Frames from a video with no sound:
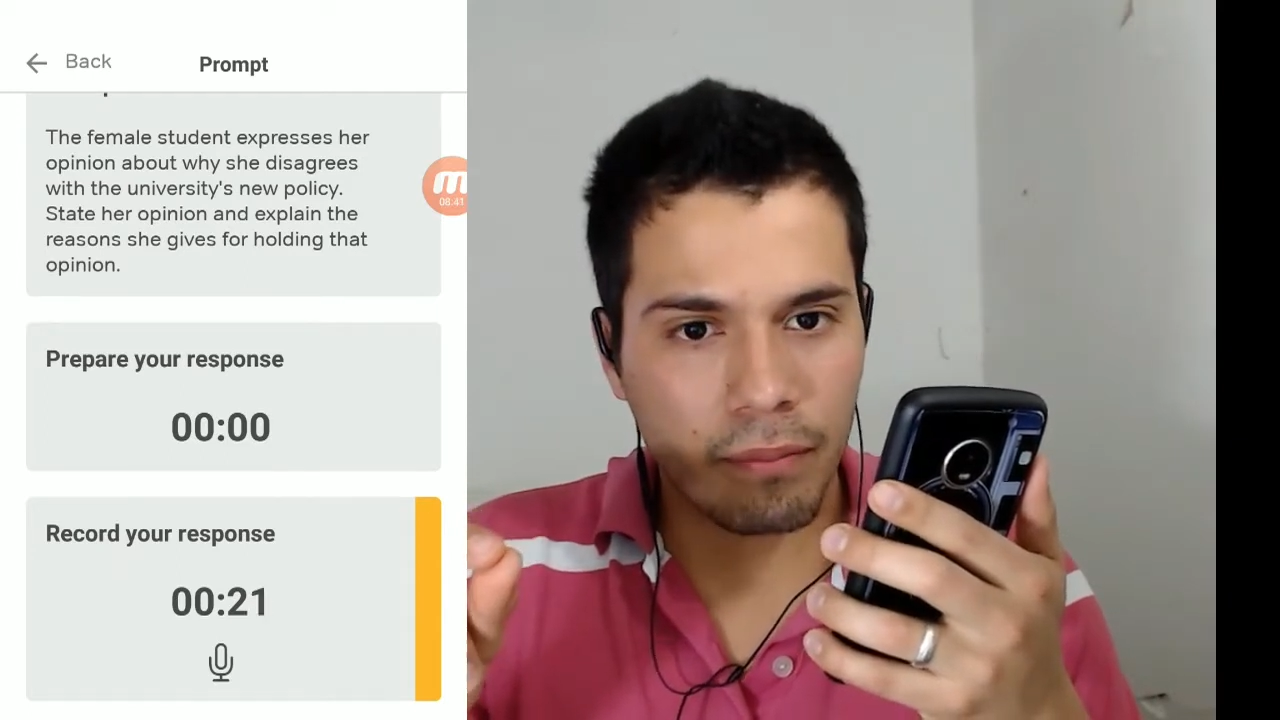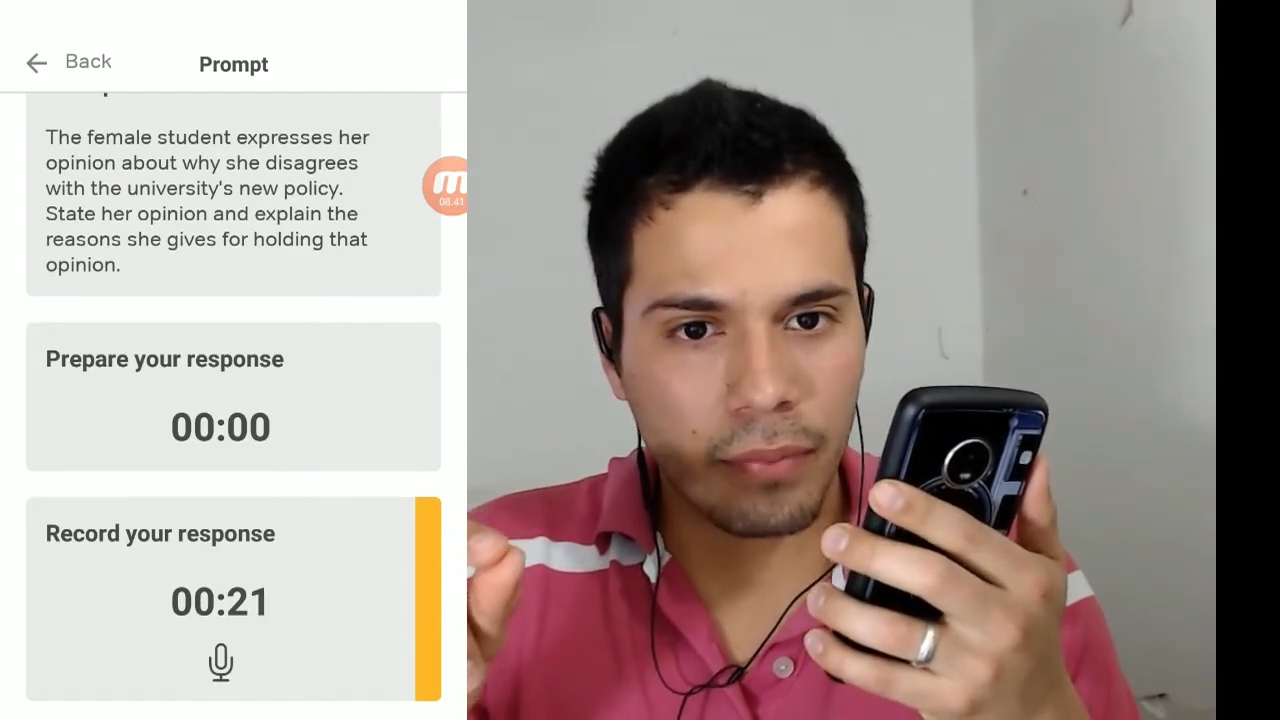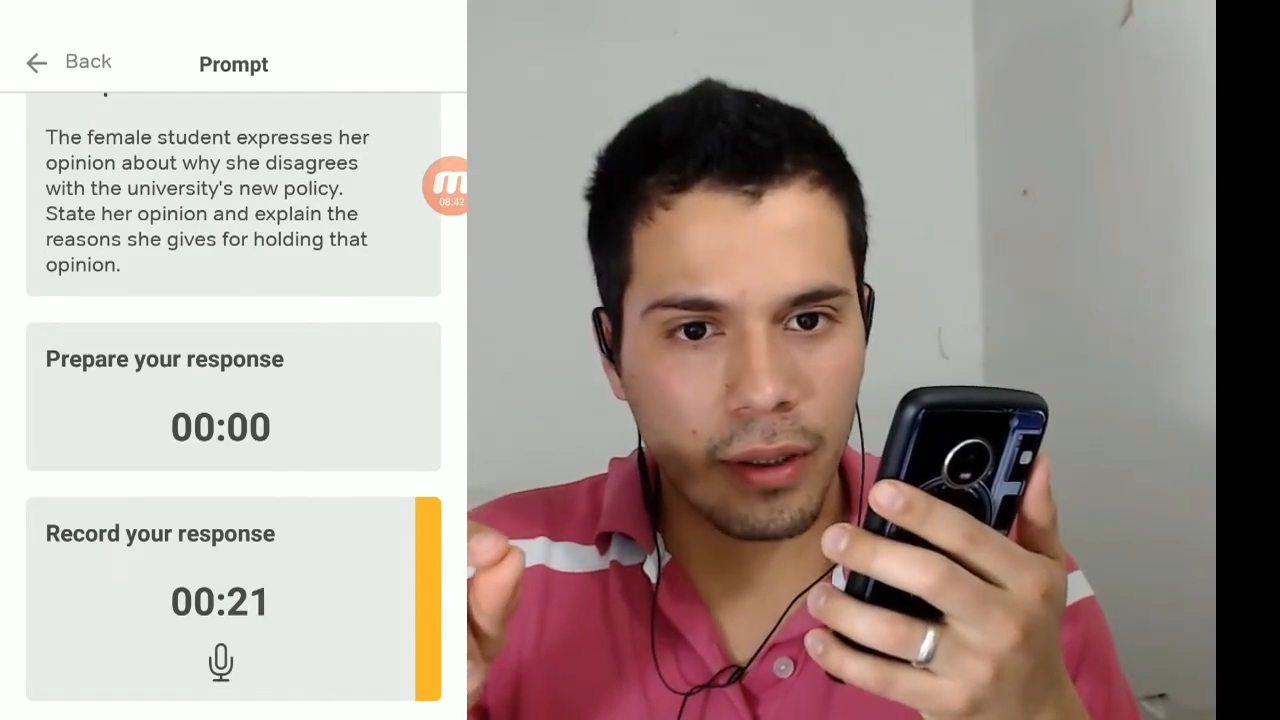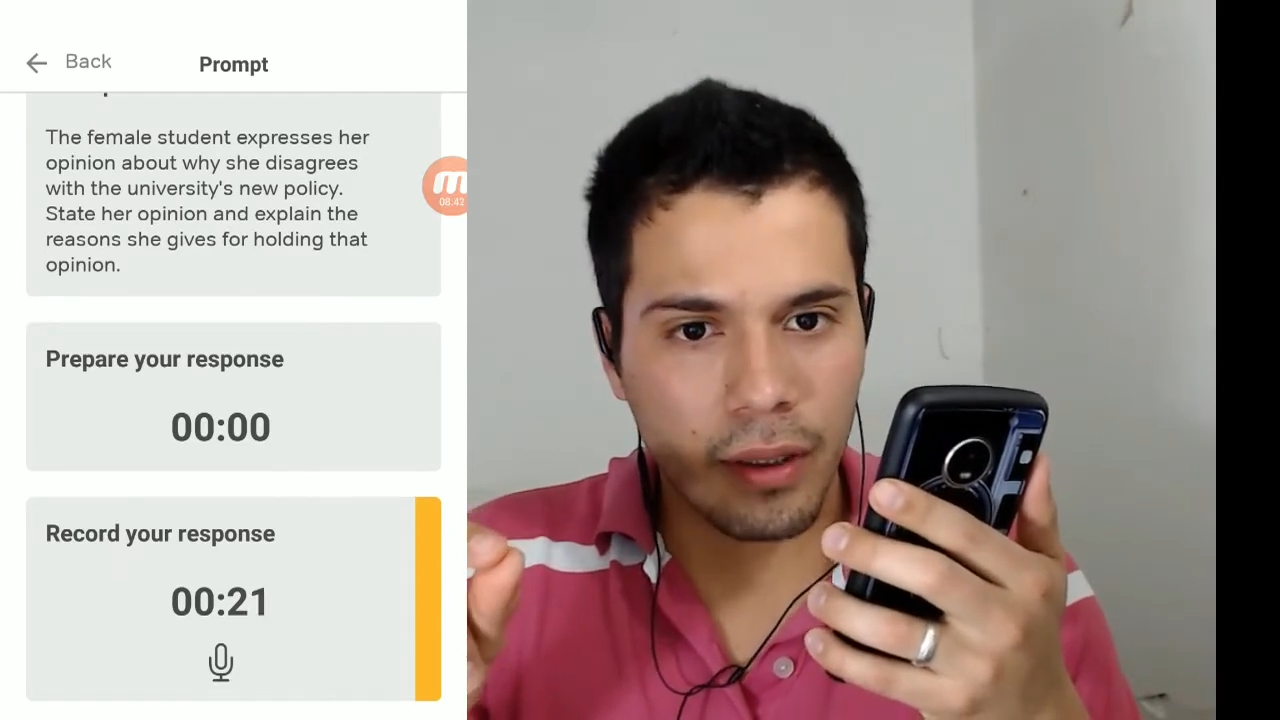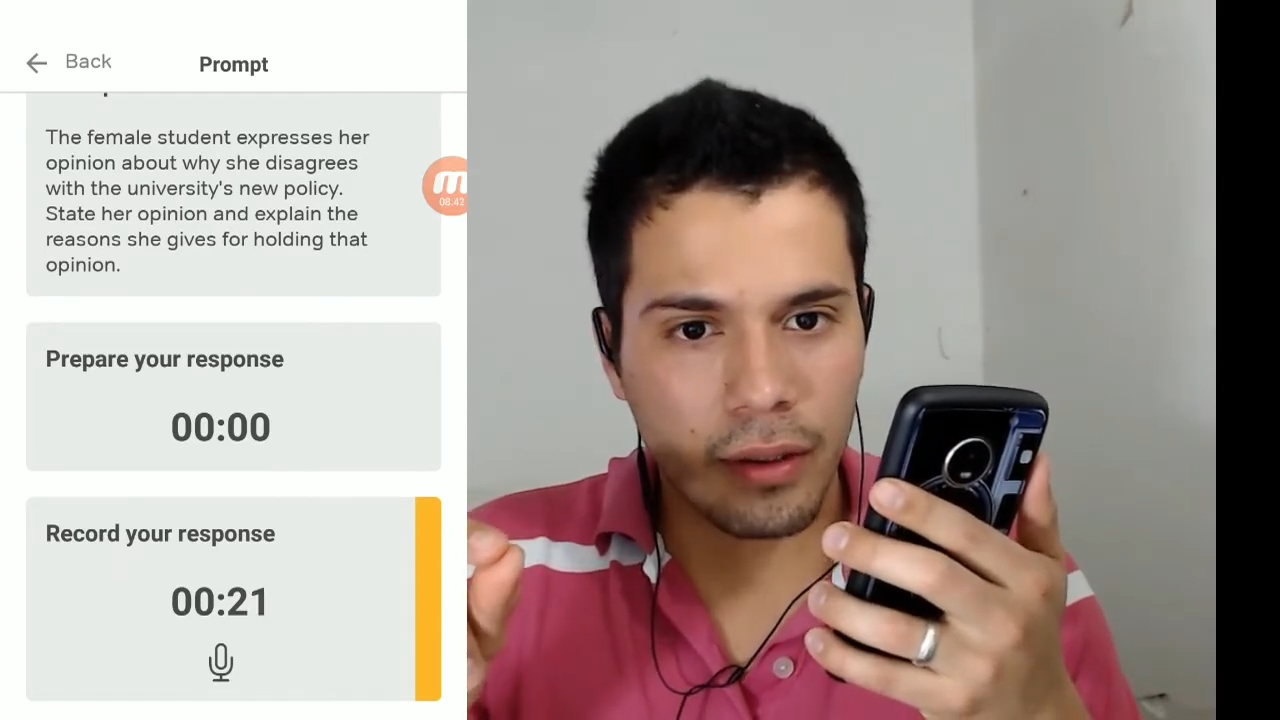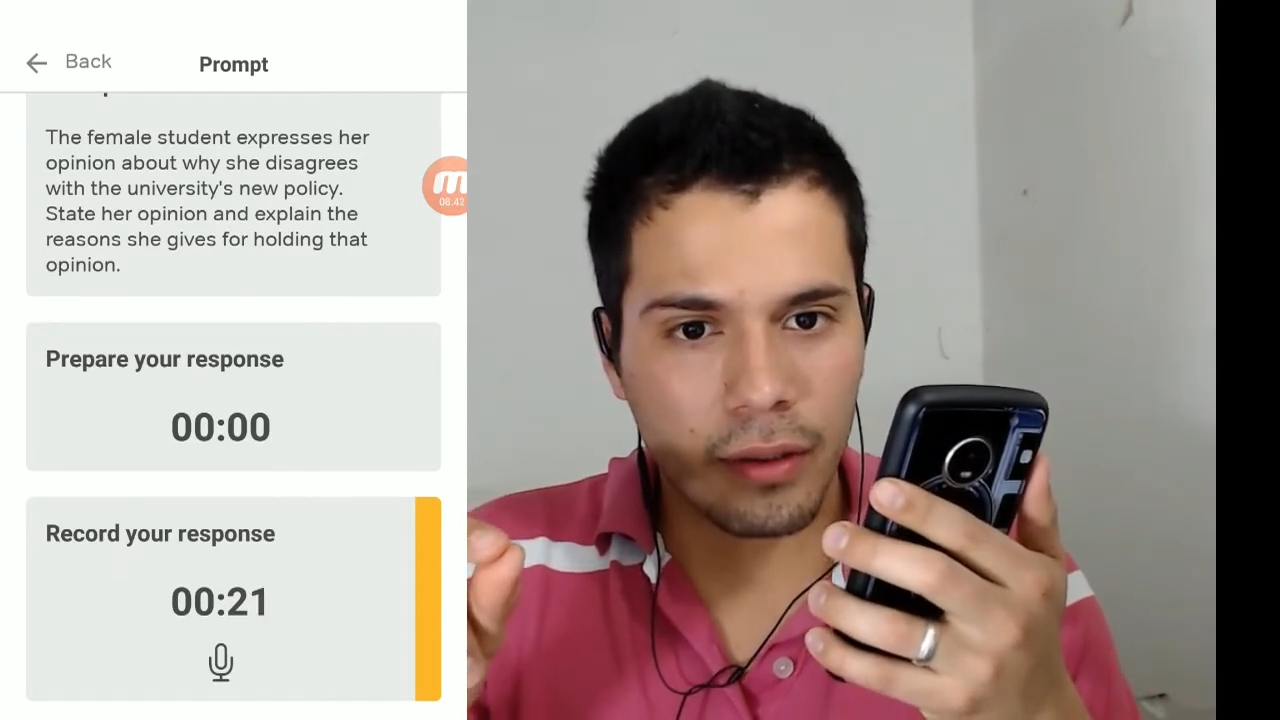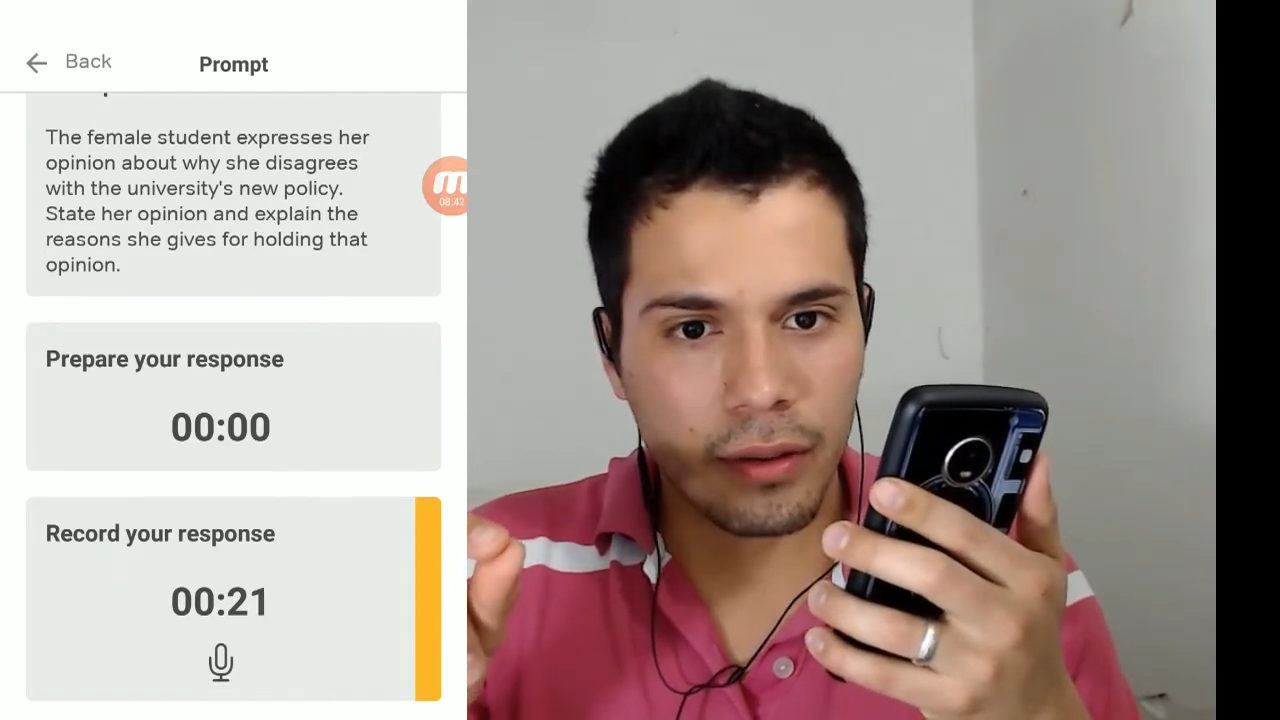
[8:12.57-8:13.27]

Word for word: but